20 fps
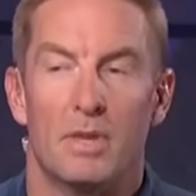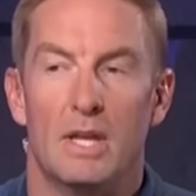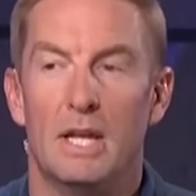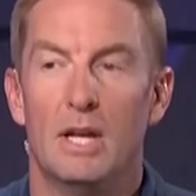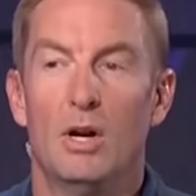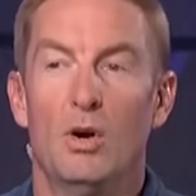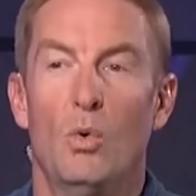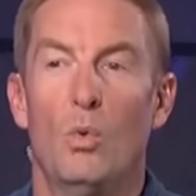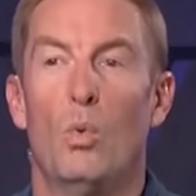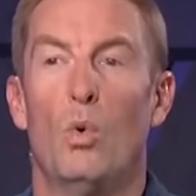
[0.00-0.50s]

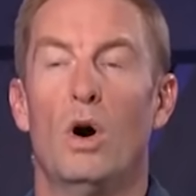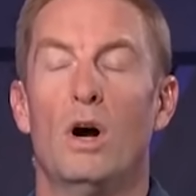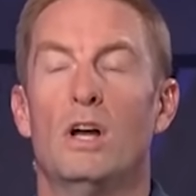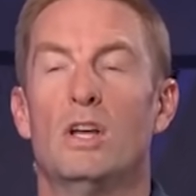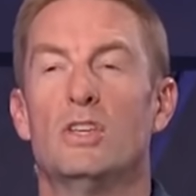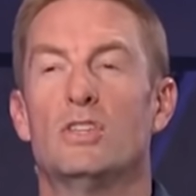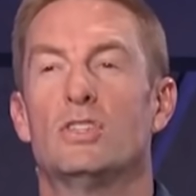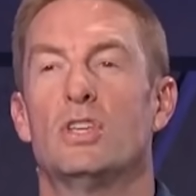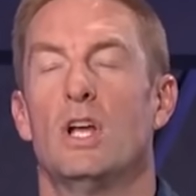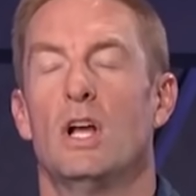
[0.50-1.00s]
It
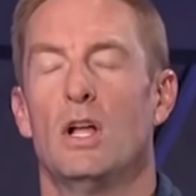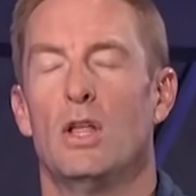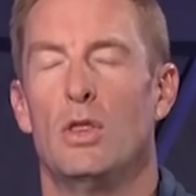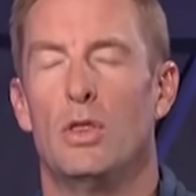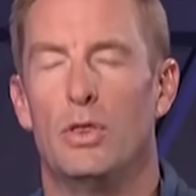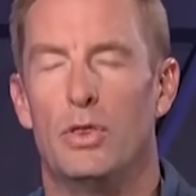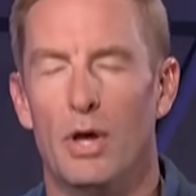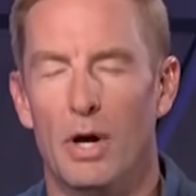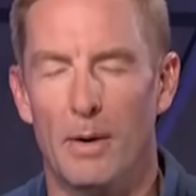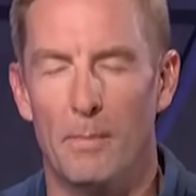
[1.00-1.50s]
was
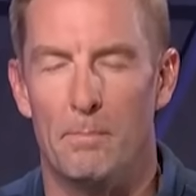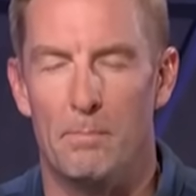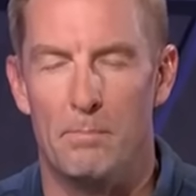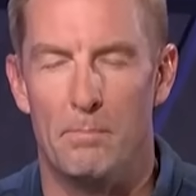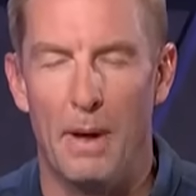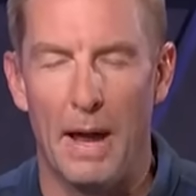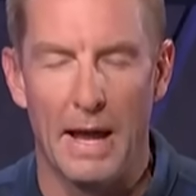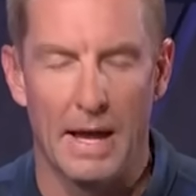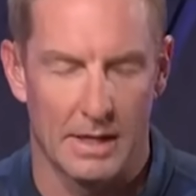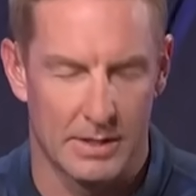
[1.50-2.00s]
the
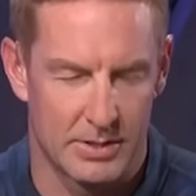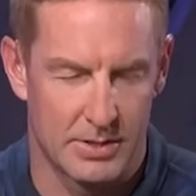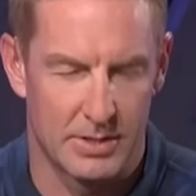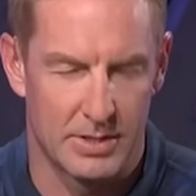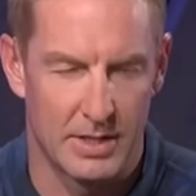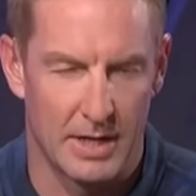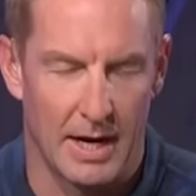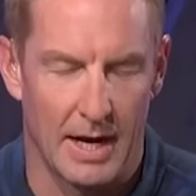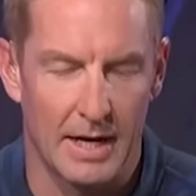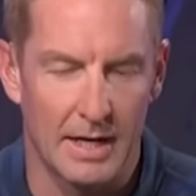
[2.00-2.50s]

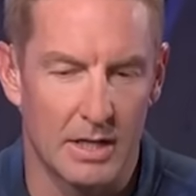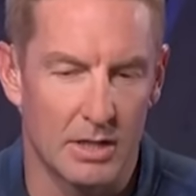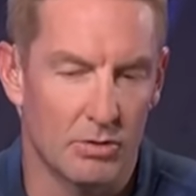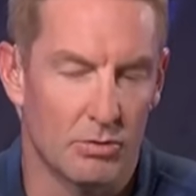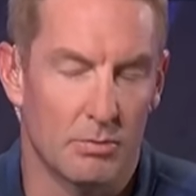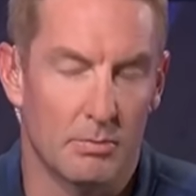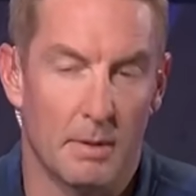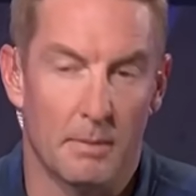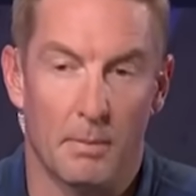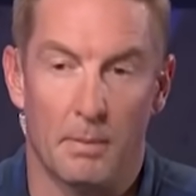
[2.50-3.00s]
best. I can
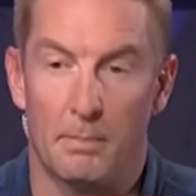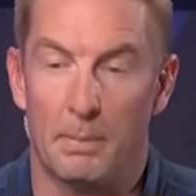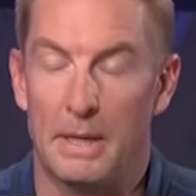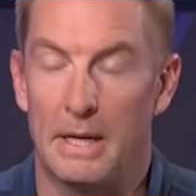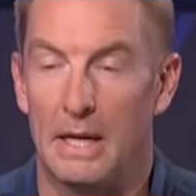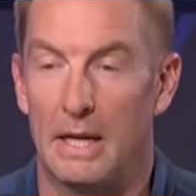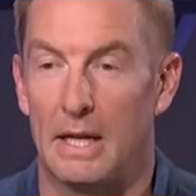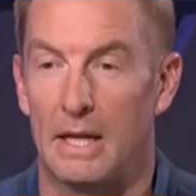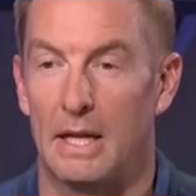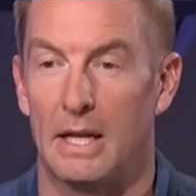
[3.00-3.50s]
remember
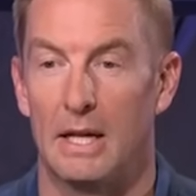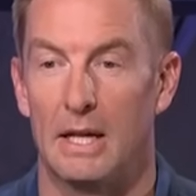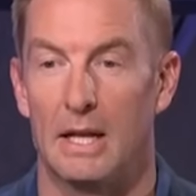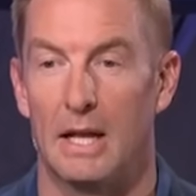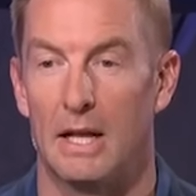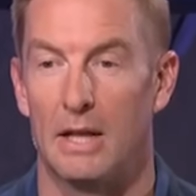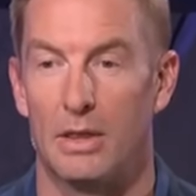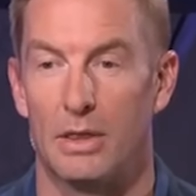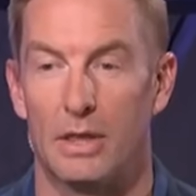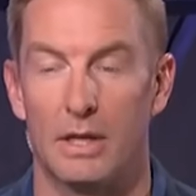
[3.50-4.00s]
being a kid
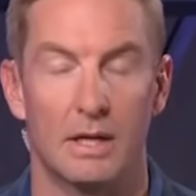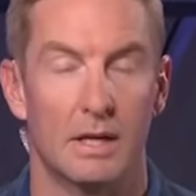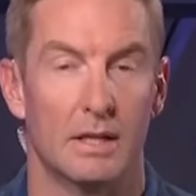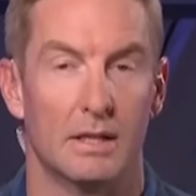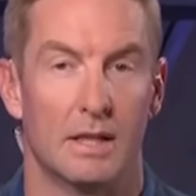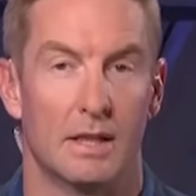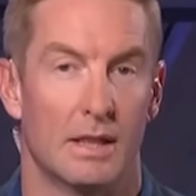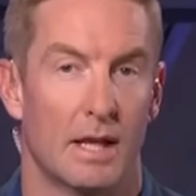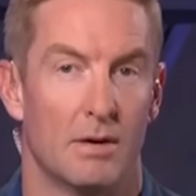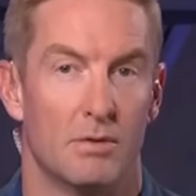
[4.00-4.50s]
and
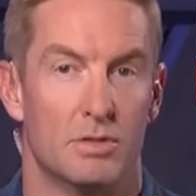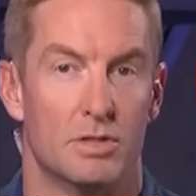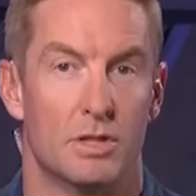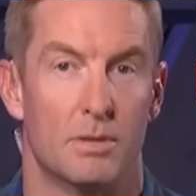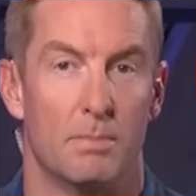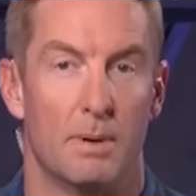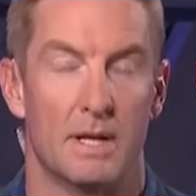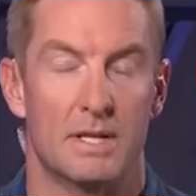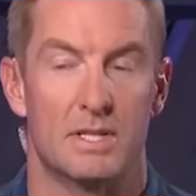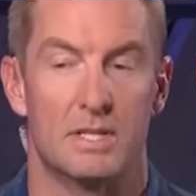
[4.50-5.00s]
thinking that that was
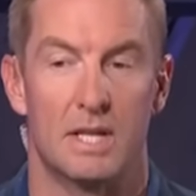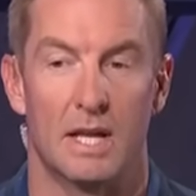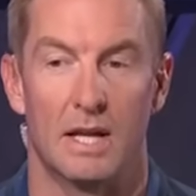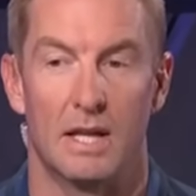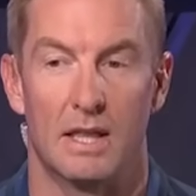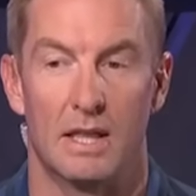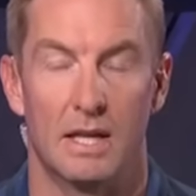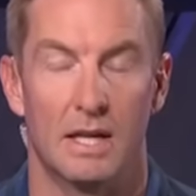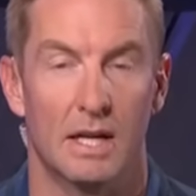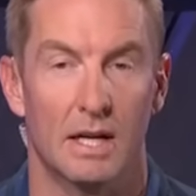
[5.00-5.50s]
the best
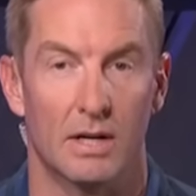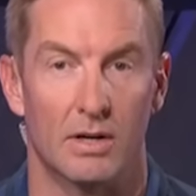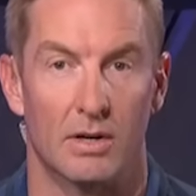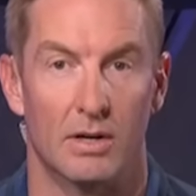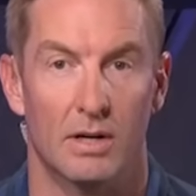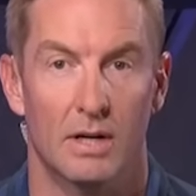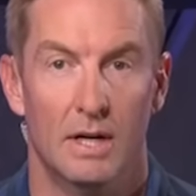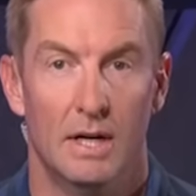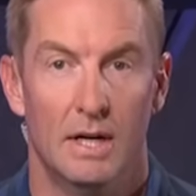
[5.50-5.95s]
day of the year.